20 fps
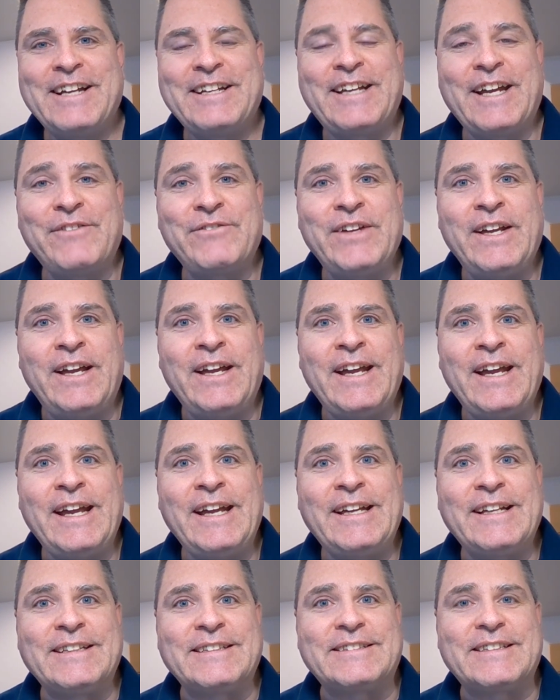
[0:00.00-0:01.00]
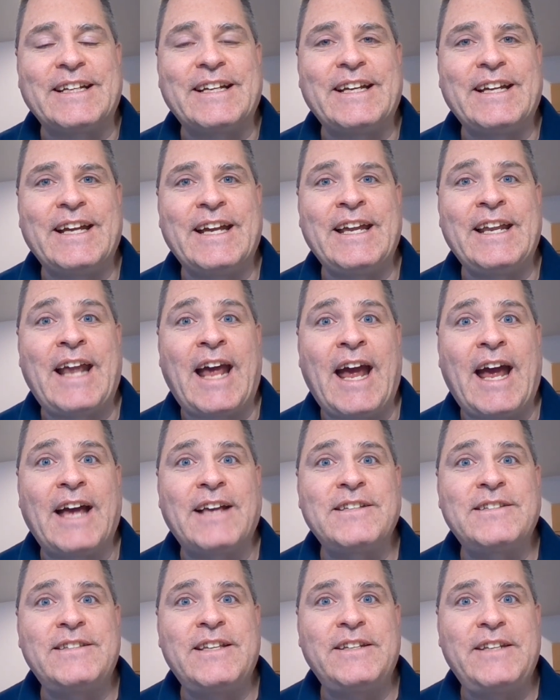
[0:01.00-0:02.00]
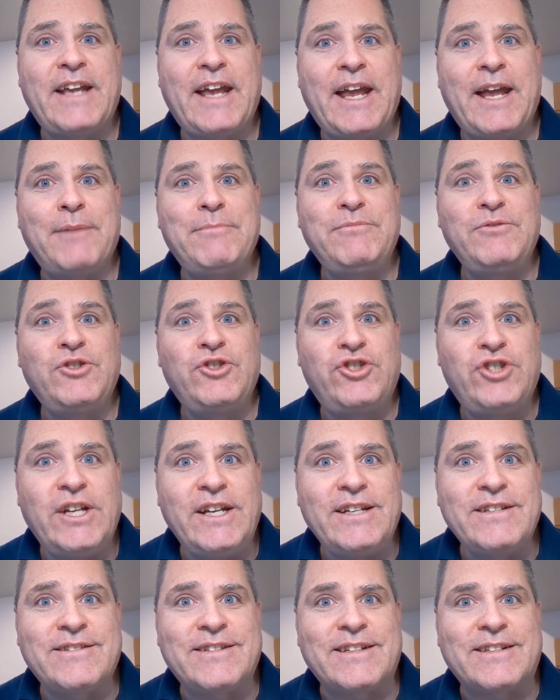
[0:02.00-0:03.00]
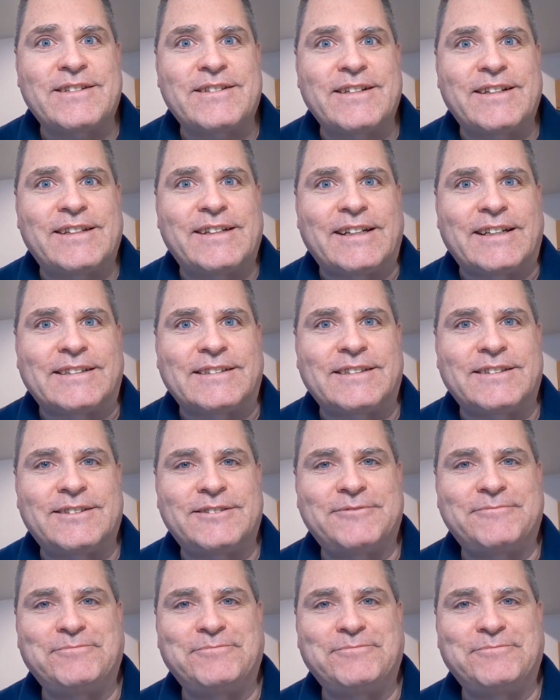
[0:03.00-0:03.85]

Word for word: Give you a hint. It has the name Jesus in it.